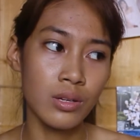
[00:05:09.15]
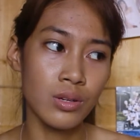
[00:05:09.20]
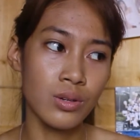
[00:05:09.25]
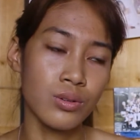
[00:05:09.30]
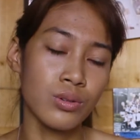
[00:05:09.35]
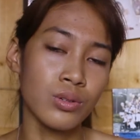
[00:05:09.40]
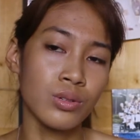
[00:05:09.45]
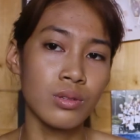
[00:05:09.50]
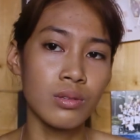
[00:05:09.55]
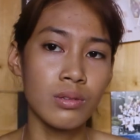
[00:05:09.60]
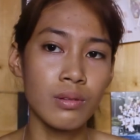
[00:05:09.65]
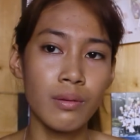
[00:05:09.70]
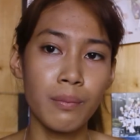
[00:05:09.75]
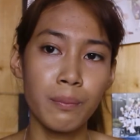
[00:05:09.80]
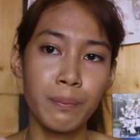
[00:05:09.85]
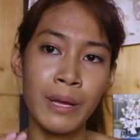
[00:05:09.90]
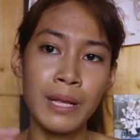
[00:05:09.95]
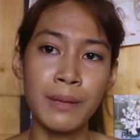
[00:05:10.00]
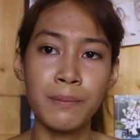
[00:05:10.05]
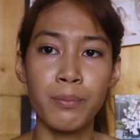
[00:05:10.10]
you could
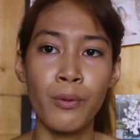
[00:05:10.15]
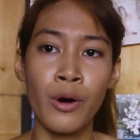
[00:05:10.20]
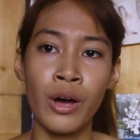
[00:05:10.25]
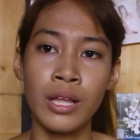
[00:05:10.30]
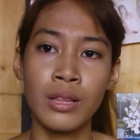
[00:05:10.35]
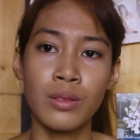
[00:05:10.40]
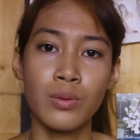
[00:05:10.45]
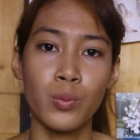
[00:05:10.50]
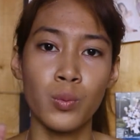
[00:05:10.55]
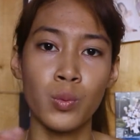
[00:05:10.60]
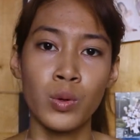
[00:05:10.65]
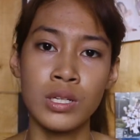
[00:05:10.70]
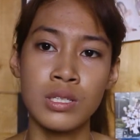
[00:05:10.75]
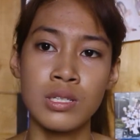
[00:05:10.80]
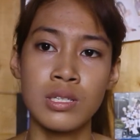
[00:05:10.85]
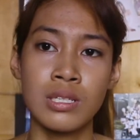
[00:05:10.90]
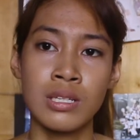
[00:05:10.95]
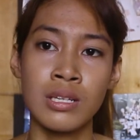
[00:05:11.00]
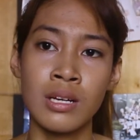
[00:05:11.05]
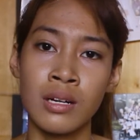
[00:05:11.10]
pinpoint
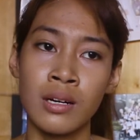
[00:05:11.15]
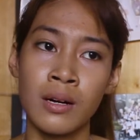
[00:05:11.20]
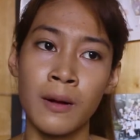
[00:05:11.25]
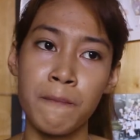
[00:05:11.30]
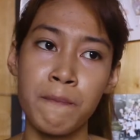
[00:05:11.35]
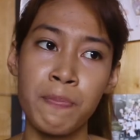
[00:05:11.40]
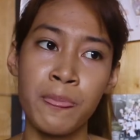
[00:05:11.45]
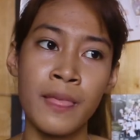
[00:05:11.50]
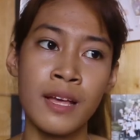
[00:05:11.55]
what's the